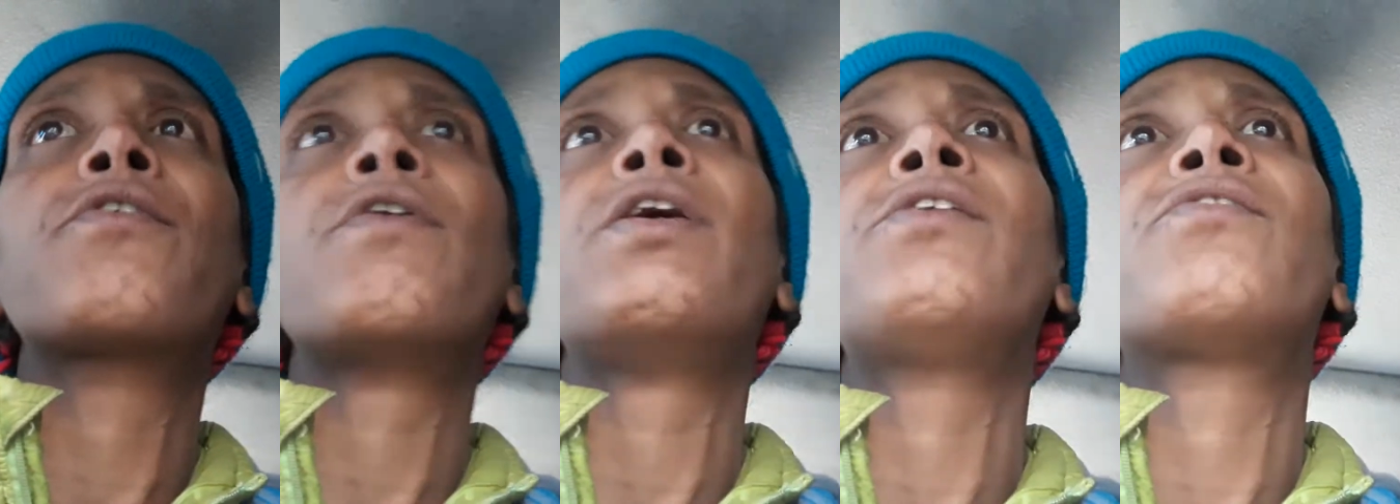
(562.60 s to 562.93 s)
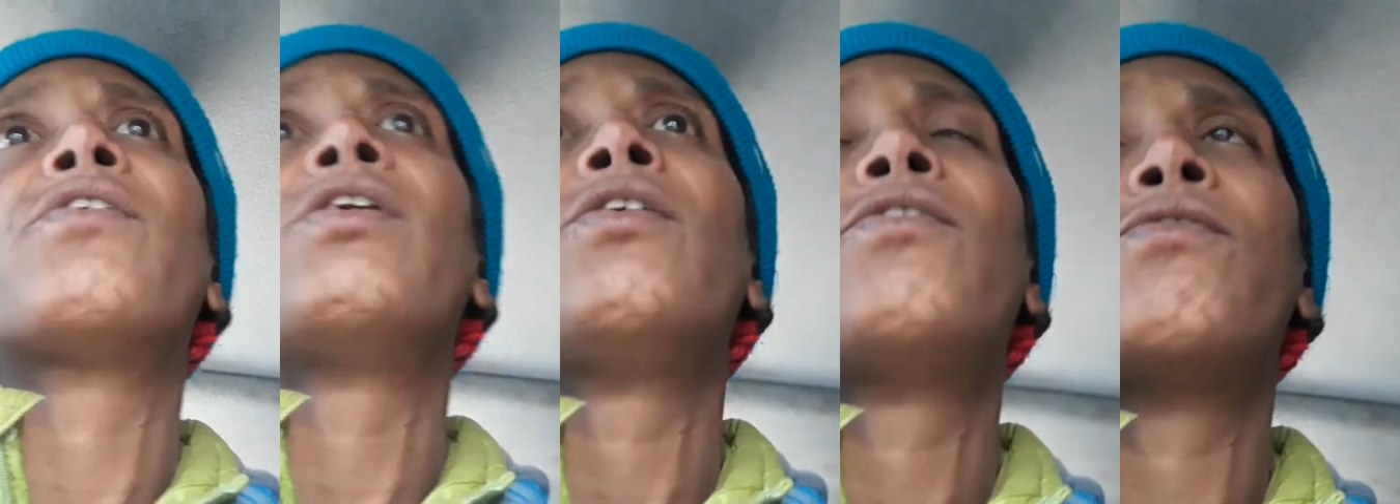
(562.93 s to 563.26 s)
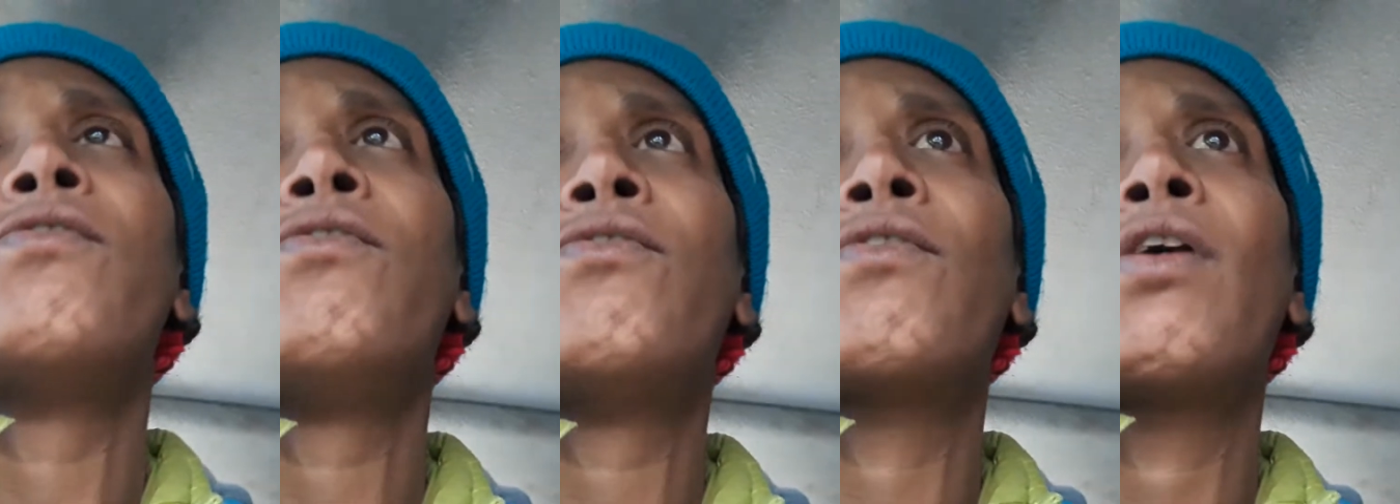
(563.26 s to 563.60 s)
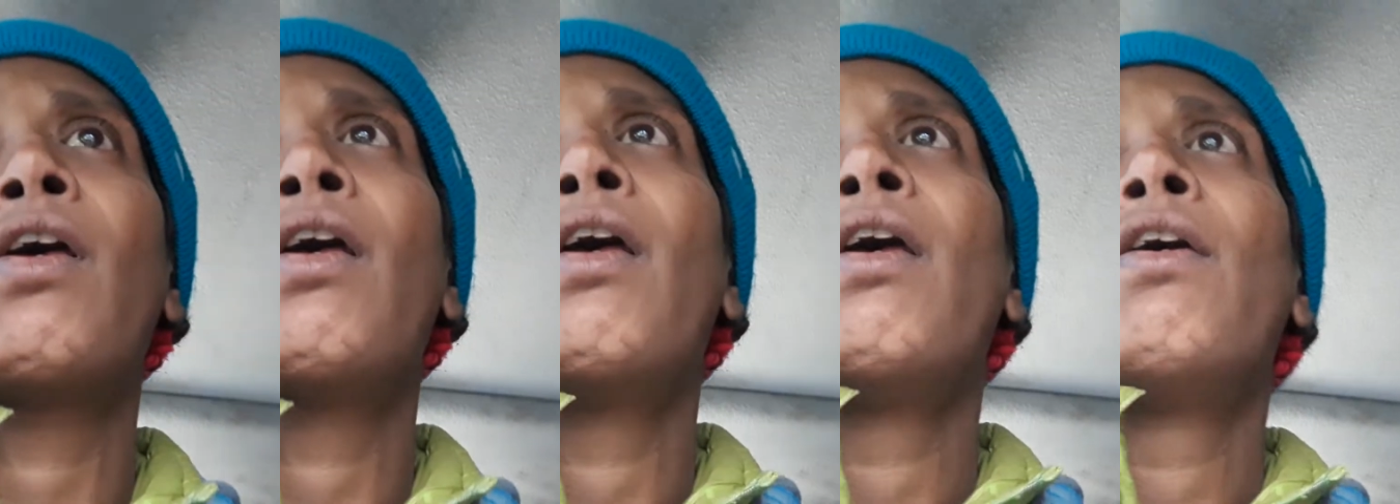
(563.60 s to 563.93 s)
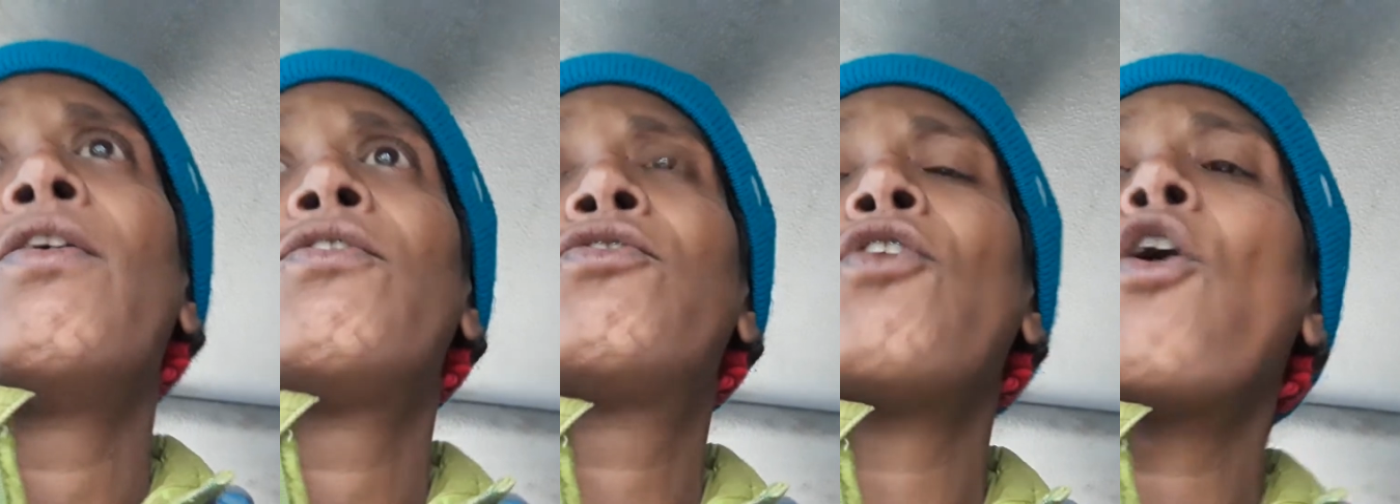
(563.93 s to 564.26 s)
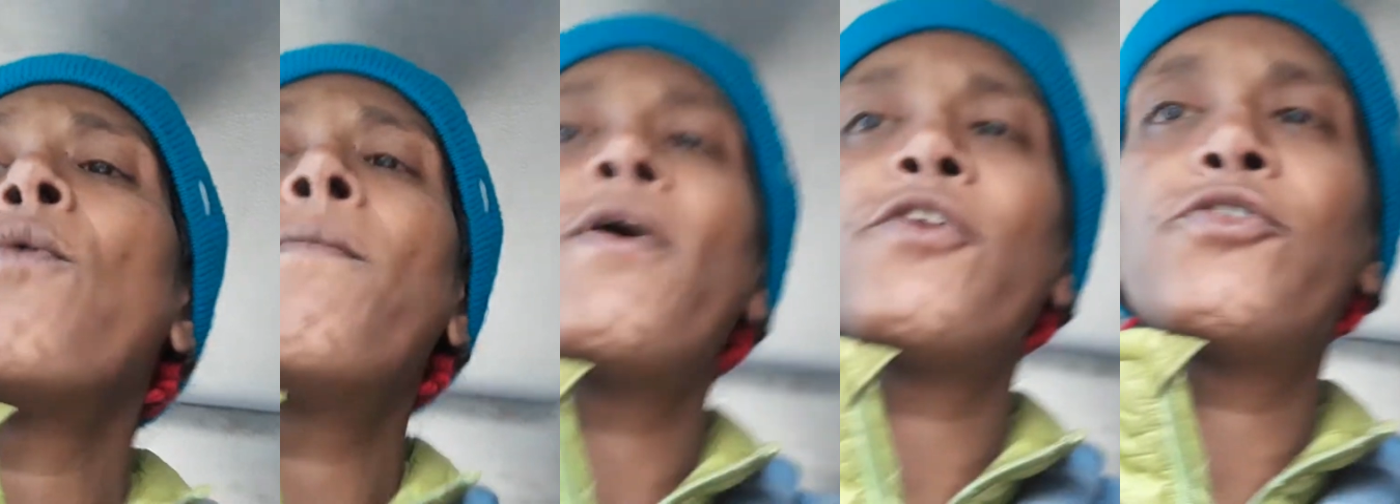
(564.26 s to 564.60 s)
crazy. It's just
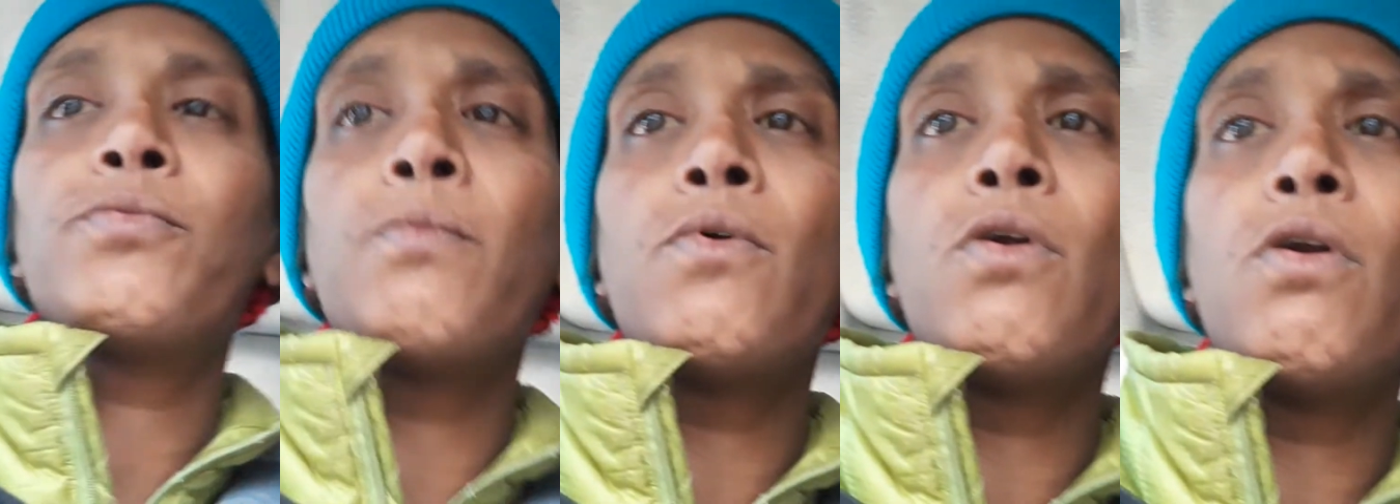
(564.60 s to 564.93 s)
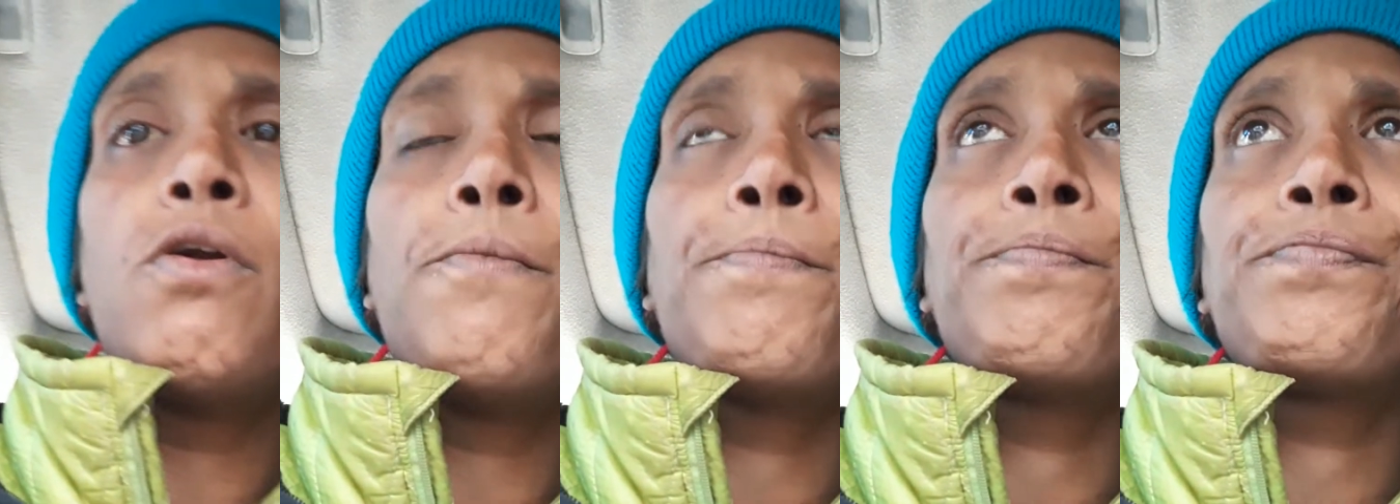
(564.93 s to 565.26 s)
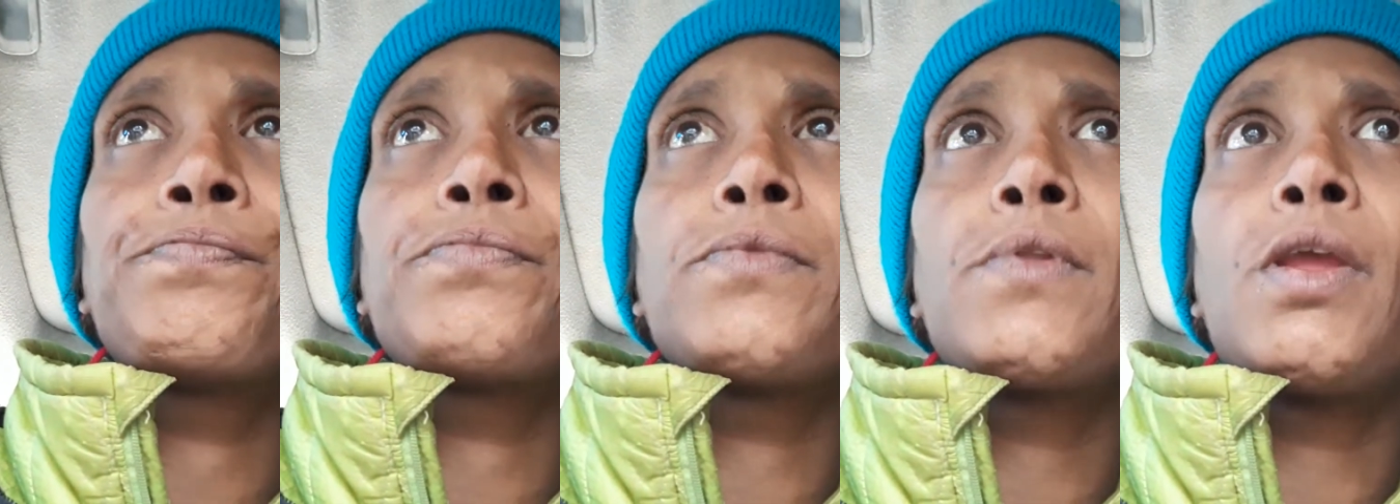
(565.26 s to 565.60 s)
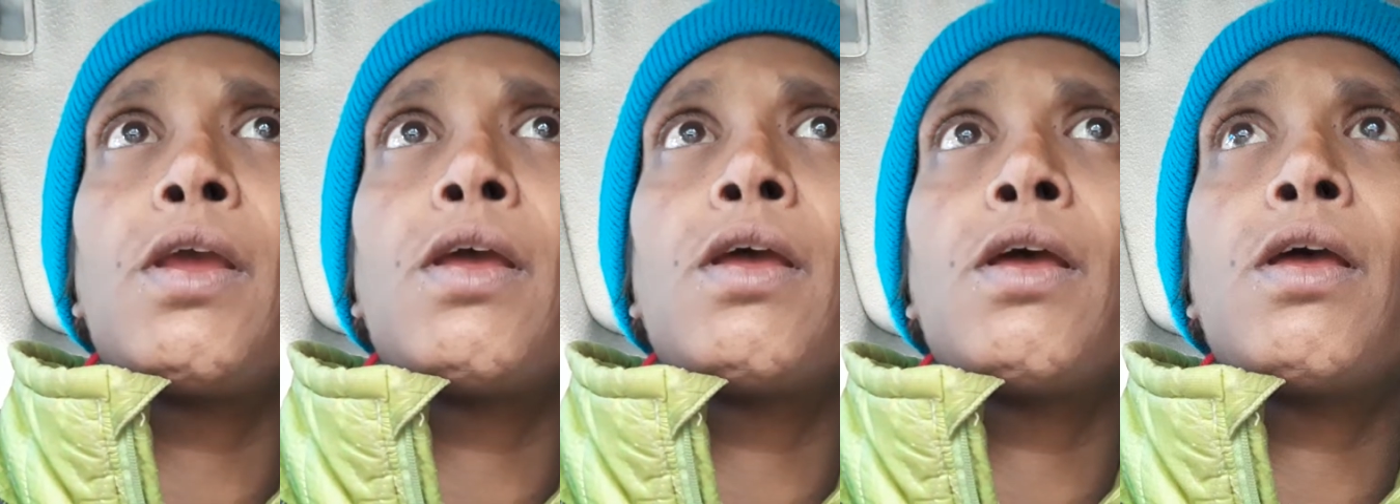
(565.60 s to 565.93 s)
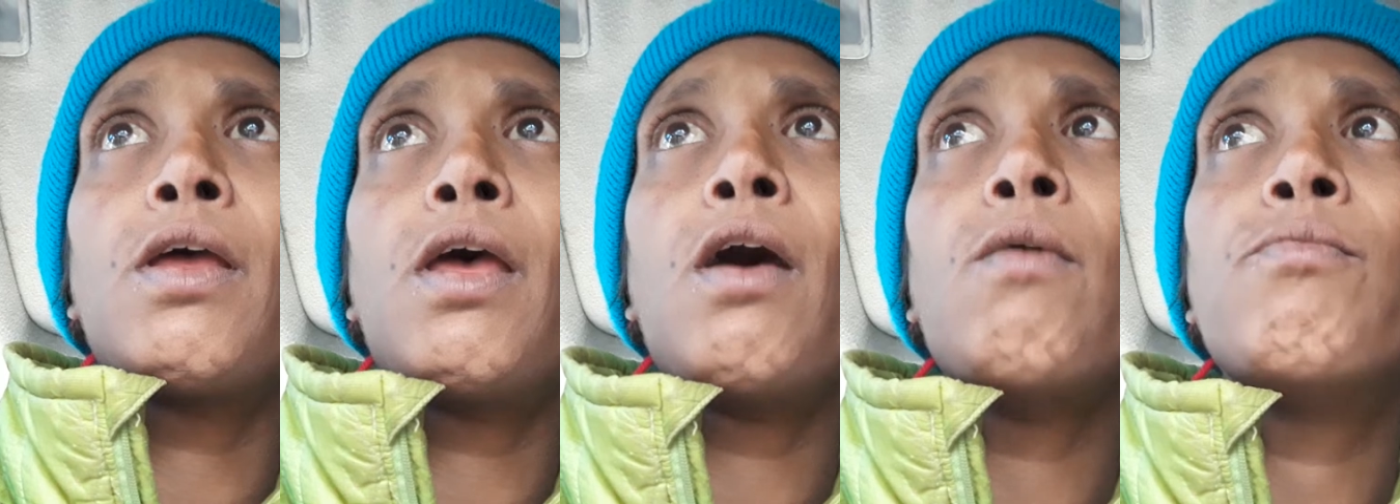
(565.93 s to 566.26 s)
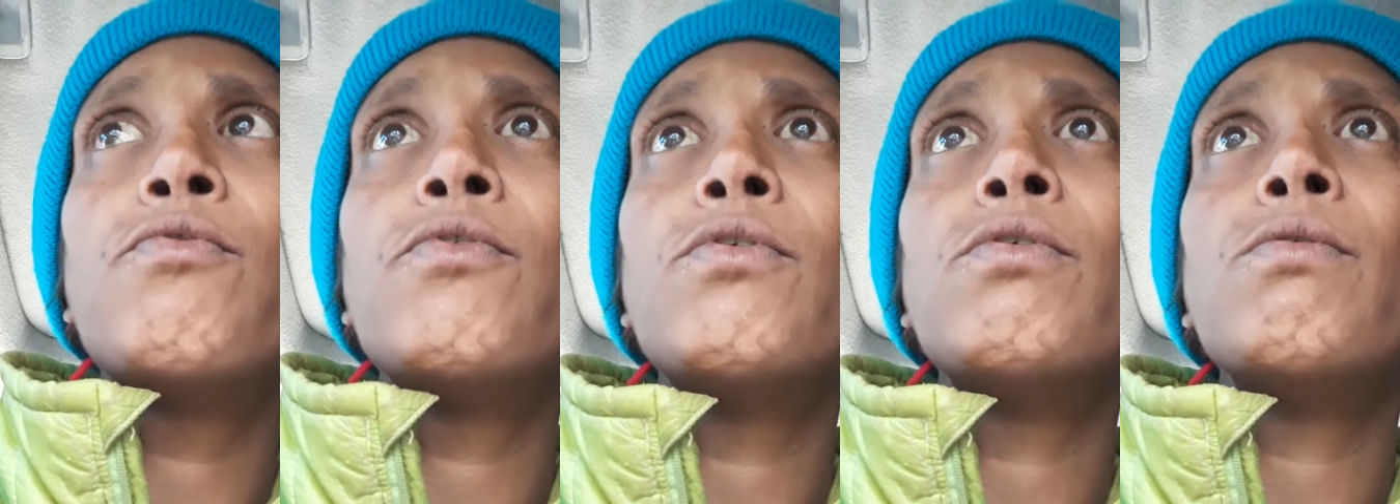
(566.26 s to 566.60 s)
so much more
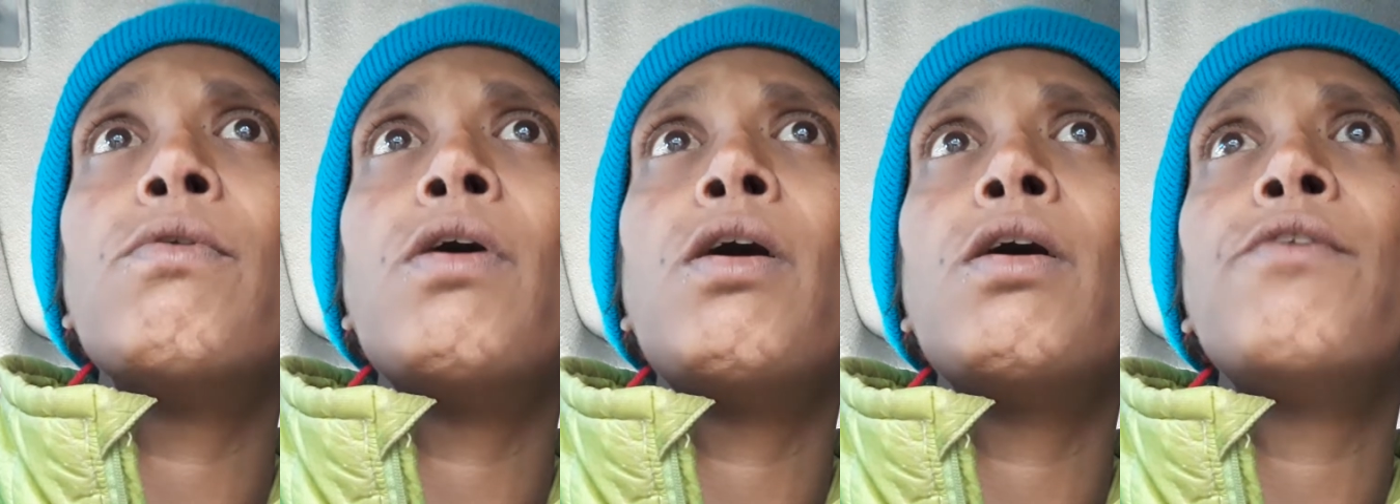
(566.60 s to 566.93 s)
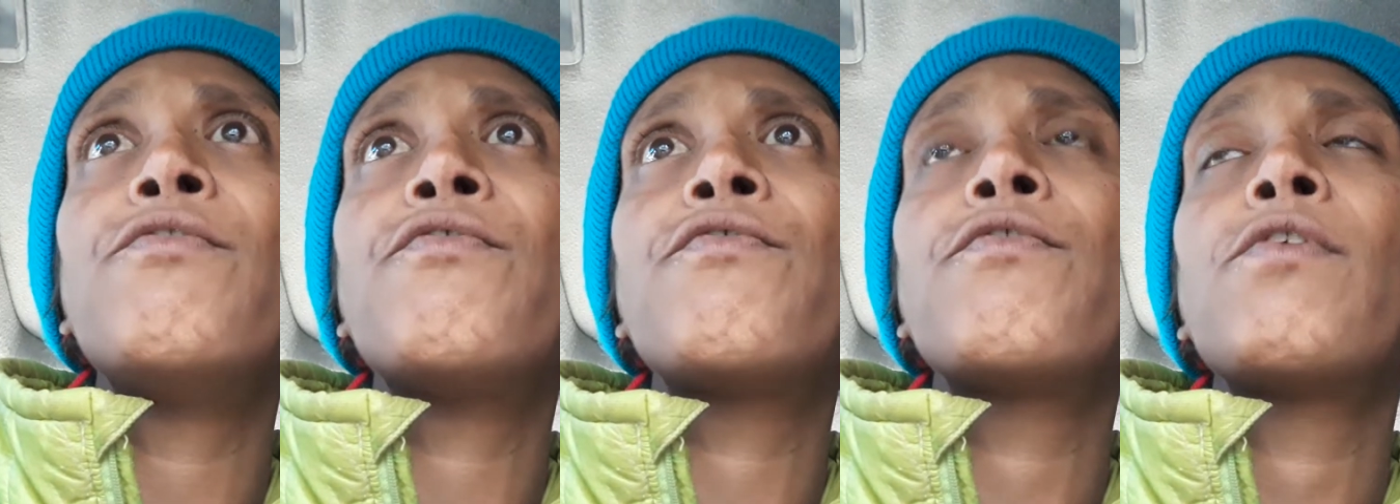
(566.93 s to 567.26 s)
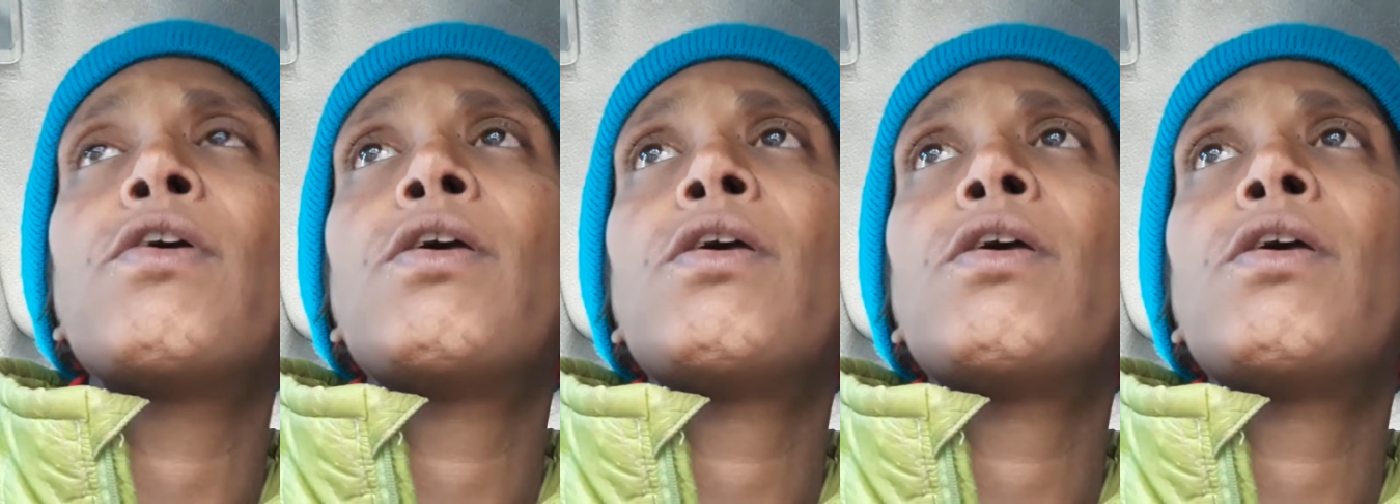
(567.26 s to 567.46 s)
helpful if